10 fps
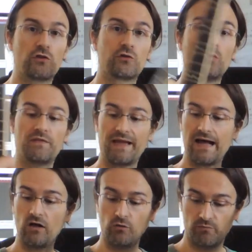throughout
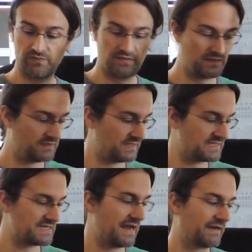the
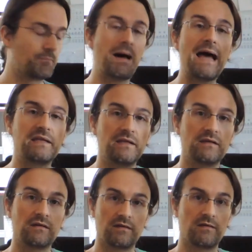entire body
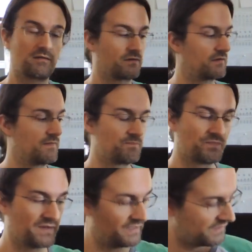
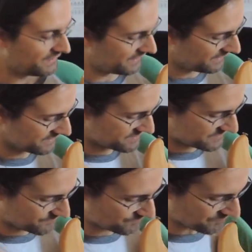
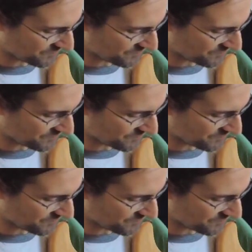is